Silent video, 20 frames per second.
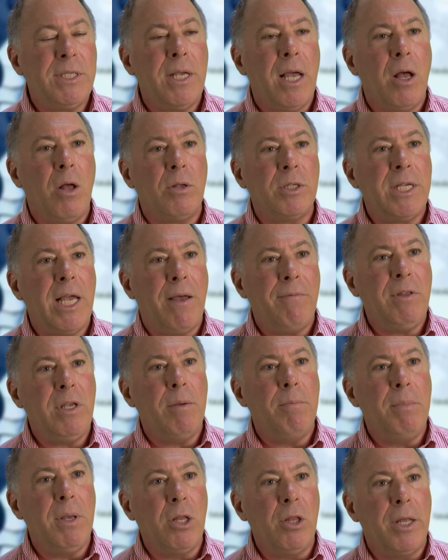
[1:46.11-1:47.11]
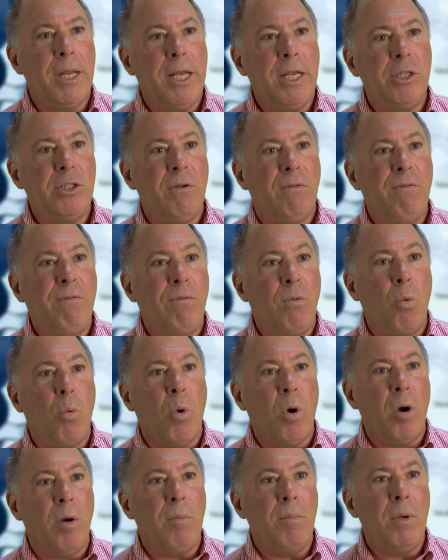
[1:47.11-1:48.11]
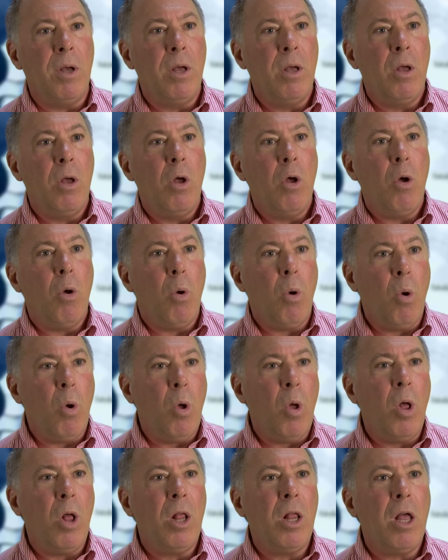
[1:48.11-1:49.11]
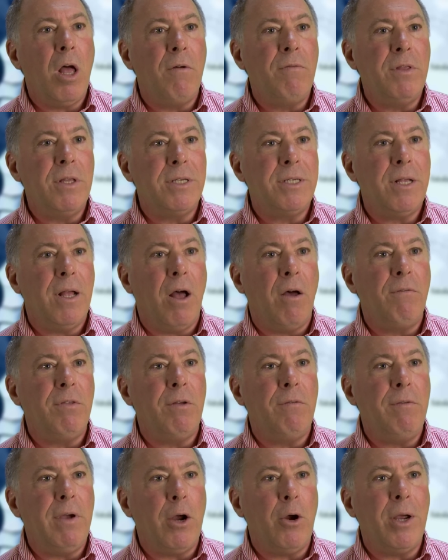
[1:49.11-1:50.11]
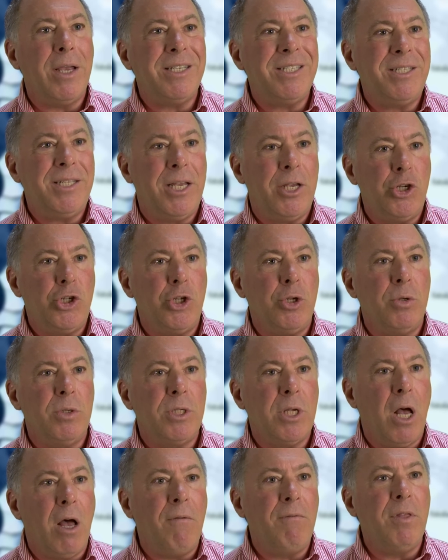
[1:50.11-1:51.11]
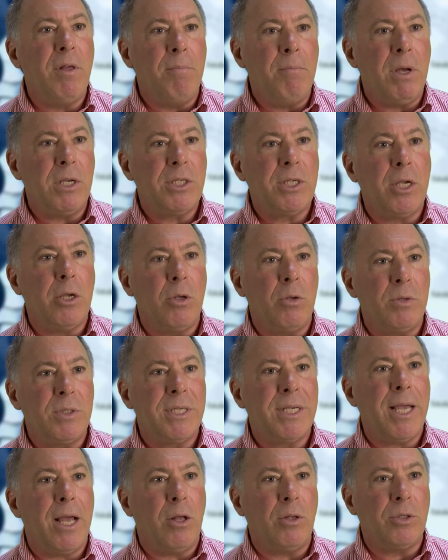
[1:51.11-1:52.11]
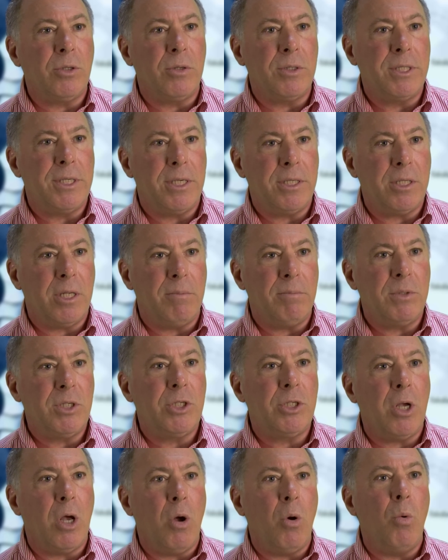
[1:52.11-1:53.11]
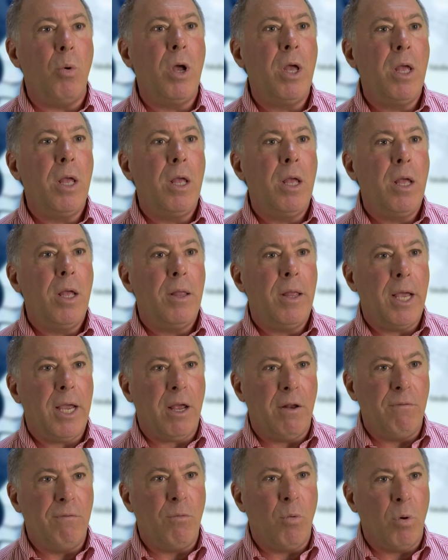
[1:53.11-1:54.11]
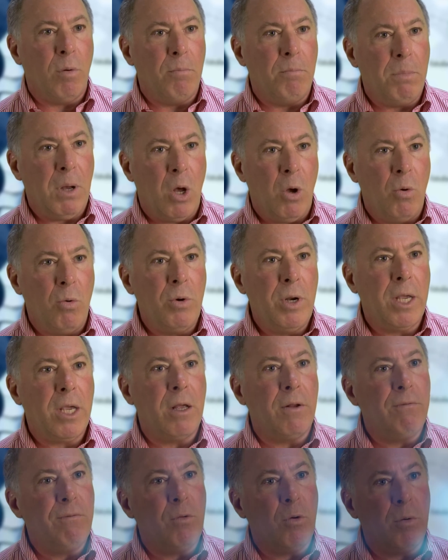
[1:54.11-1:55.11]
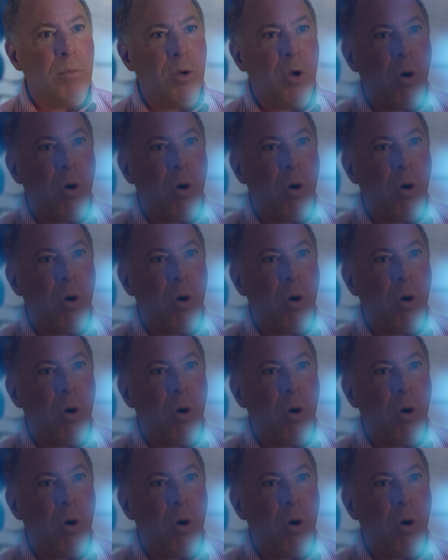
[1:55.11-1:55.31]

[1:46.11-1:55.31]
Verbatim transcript: cells have the ability to form all of, this, of the various tissues of the musculoskeletal system. So it can form bone, it can form